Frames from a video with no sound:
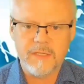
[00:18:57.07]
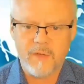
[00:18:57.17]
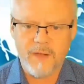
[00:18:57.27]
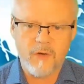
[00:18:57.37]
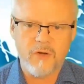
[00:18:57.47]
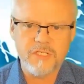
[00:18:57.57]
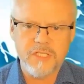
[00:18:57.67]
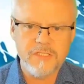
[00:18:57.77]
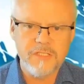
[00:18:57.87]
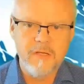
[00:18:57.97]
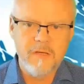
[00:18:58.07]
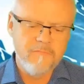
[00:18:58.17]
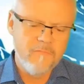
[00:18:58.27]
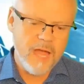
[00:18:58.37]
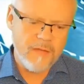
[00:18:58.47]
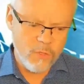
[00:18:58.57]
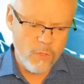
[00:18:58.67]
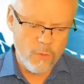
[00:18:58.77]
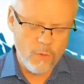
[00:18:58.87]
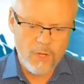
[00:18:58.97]
Dive Technologies,
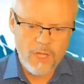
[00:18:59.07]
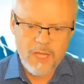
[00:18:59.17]
Vantor,